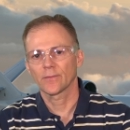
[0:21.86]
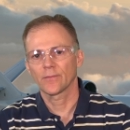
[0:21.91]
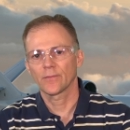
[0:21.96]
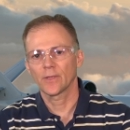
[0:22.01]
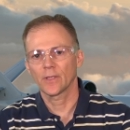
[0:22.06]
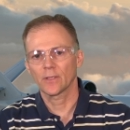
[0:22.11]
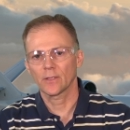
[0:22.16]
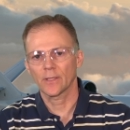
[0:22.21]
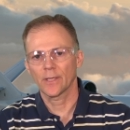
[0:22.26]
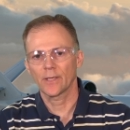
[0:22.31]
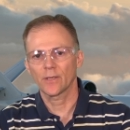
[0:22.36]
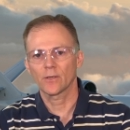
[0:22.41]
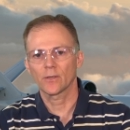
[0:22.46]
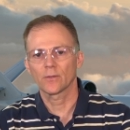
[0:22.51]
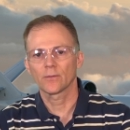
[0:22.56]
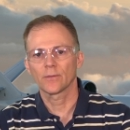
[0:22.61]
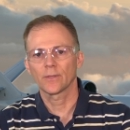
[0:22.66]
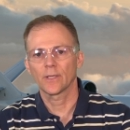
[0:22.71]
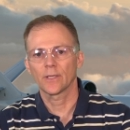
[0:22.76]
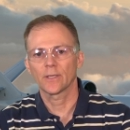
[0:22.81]
then
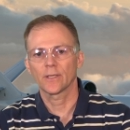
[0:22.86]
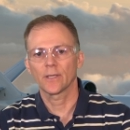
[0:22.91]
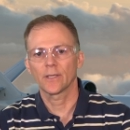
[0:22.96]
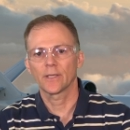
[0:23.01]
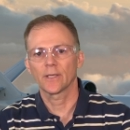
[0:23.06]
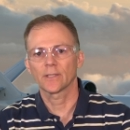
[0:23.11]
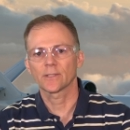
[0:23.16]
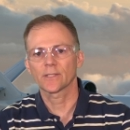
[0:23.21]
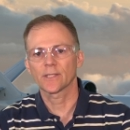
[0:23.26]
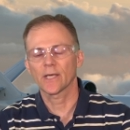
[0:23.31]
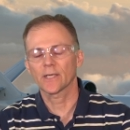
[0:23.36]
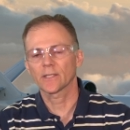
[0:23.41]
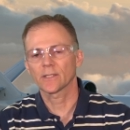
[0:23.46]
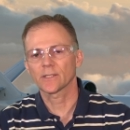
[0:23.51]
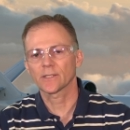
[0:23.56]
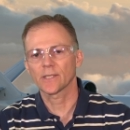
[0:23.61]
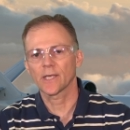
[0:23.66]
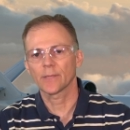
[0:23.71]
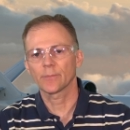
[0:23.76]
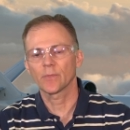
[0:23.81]
later in, in a
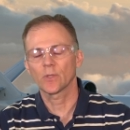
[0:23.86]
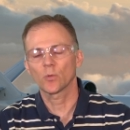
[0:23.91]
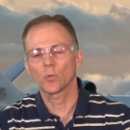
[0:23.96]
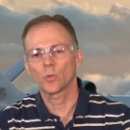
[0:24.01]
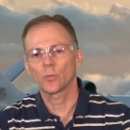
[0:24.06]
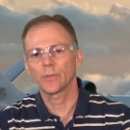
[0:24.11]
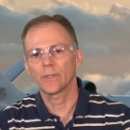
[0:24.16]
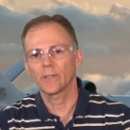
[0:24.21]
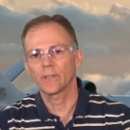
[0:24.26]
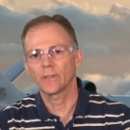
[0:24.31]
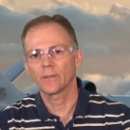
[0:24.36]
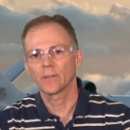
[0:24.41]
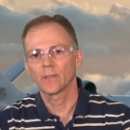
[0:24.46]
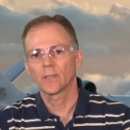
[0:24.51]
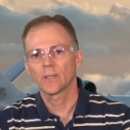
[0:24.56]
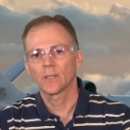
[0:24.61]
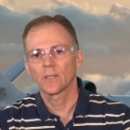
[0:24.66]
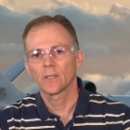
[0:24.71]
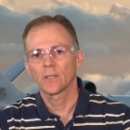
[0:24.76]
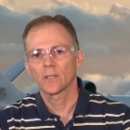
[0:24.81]
second segment we'll be
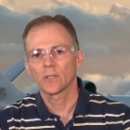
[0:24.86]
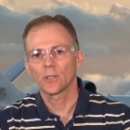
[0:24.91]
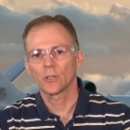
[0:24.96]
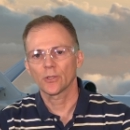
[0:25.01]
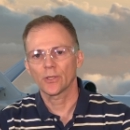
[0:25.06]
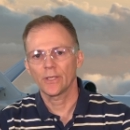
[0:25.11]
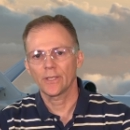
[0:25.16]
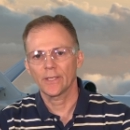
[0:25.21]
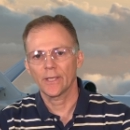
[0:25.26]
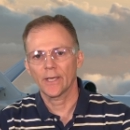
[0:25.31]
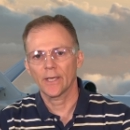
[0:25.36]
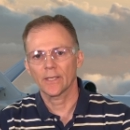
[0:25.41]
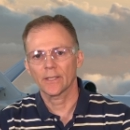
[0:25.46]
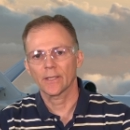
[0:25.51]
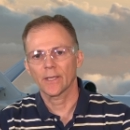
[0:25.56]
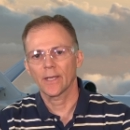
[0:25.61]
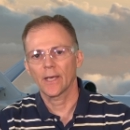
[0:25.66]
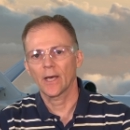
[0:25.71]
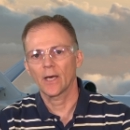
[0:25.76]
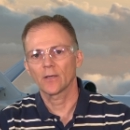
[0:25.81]
looking
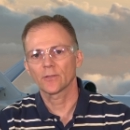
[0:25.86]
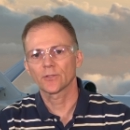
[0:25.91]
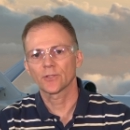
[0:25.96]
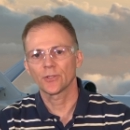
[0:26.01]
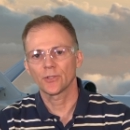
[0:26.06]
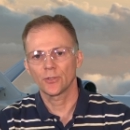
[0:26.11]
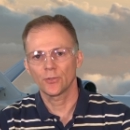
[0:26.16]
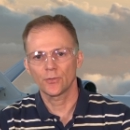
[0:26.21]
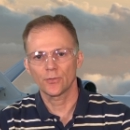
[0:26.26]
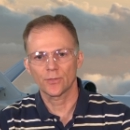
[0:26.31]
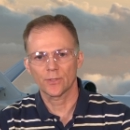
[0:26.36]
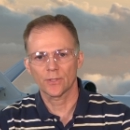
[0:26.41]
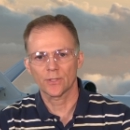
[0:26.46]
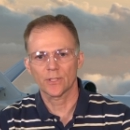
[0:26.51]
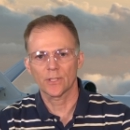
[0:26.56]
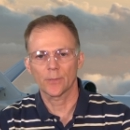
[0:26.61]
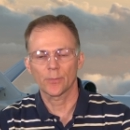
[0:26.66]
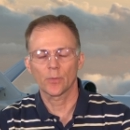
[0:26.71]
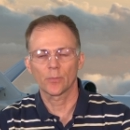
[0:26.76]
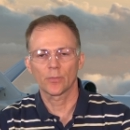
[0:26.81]
at how to use the
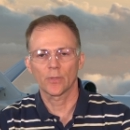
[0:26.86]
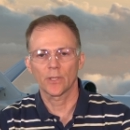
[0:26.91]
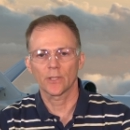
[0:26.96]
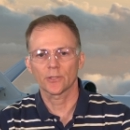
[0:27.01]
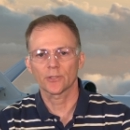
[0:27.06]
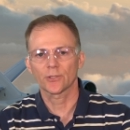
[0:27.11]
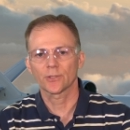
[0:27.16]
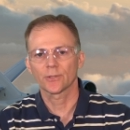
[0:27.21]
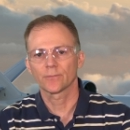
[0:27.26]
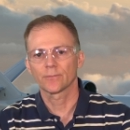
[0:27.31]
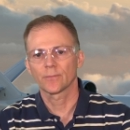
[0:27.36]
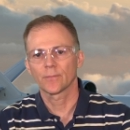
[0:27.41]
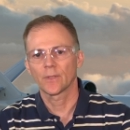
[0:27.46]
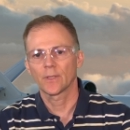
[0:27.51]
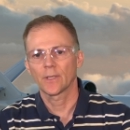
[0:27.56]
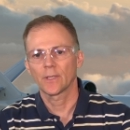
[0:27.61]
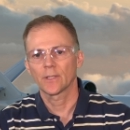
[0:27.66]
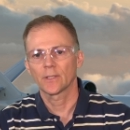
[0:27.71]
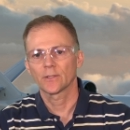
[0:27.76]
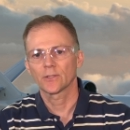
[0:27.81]
stipple brush
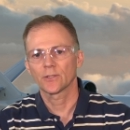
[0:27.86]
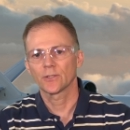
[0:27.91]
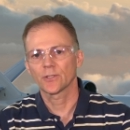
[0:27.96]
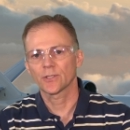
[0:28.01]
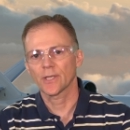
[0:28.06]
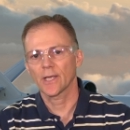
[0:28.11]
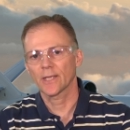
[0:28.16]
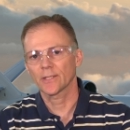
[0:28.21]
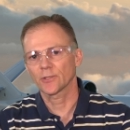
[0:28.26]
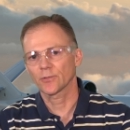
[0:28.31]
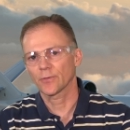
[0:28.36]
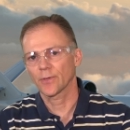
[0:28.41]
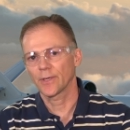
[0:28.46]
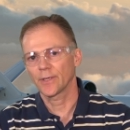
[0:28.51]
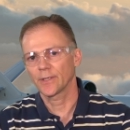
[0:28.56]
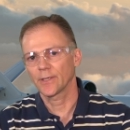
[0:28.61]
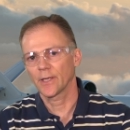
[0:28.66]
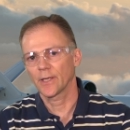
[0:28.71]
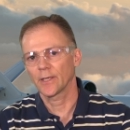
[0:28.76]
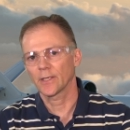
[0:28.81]
to
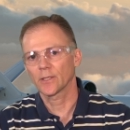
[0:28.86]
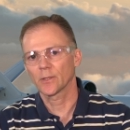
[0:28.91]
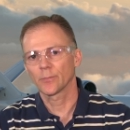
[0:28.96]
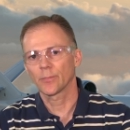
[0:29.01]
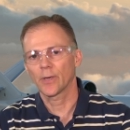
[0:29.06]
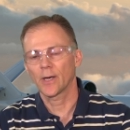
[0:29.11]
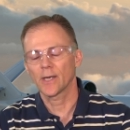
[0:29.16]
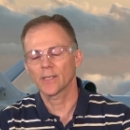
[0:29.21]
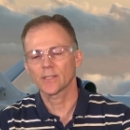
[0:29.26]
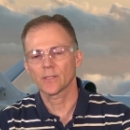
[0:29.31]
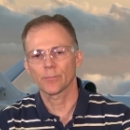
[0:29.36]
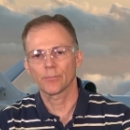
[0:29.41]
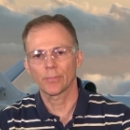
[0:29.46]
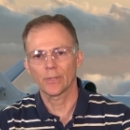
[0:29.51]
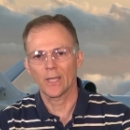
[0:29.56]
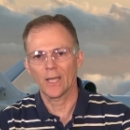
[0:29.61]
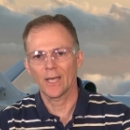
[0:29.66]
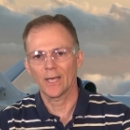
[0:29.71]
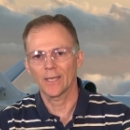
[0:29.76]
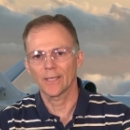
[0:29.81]
saturate a composite
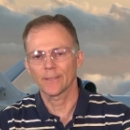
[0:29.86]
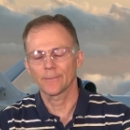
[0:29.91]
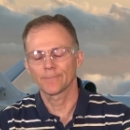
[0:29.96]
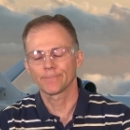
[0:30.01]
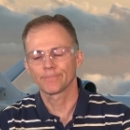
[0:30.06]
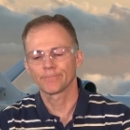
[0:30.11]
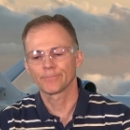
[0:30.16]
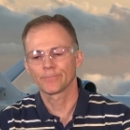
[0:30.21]
ply.